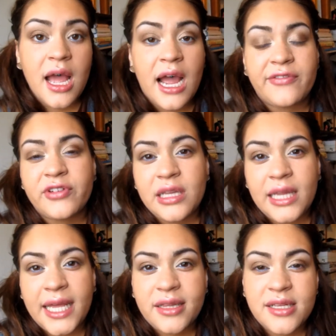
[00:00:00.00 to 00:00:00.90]
I really
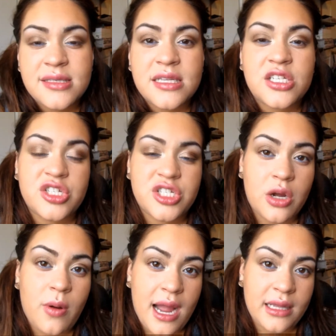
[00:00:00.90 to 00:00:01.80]
like this. It's a
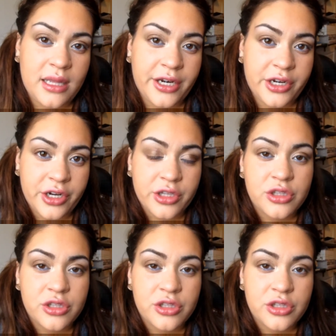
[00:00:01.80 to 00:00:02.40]
gel eyeliner.